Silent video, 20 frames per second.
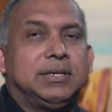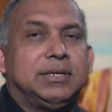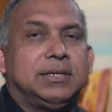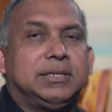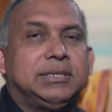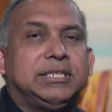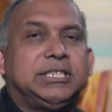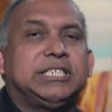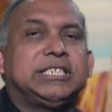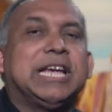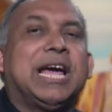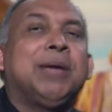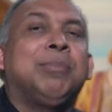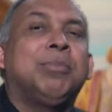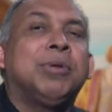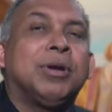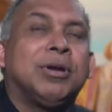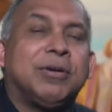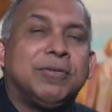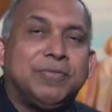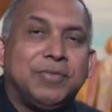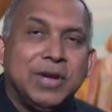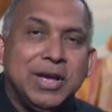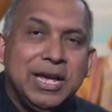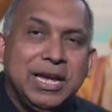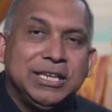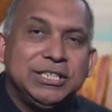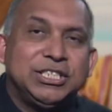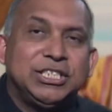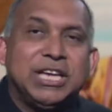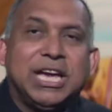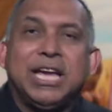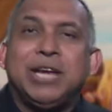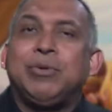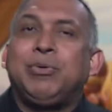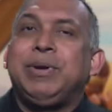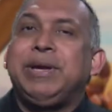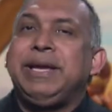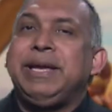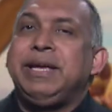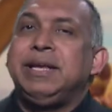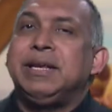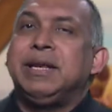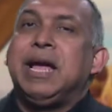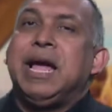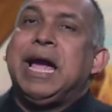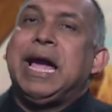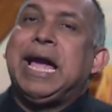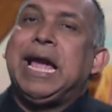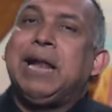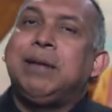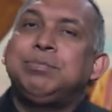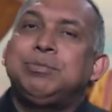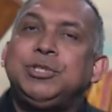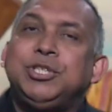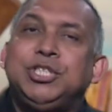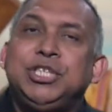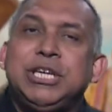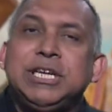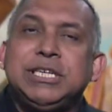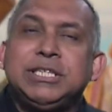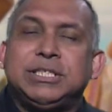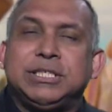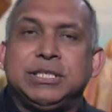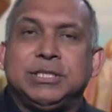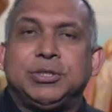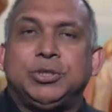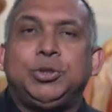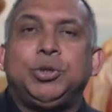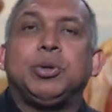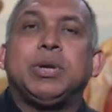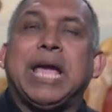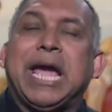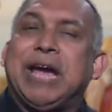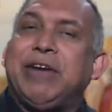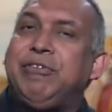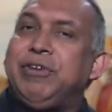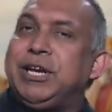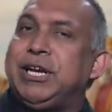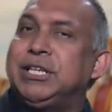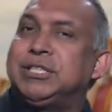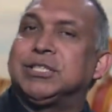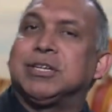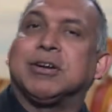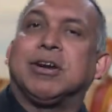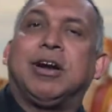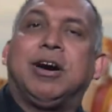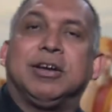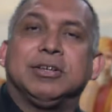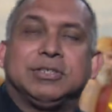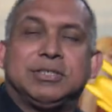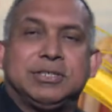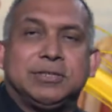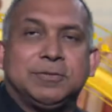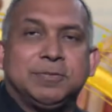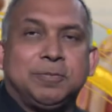Simon of Cyrene helps Jesus to carry his cross.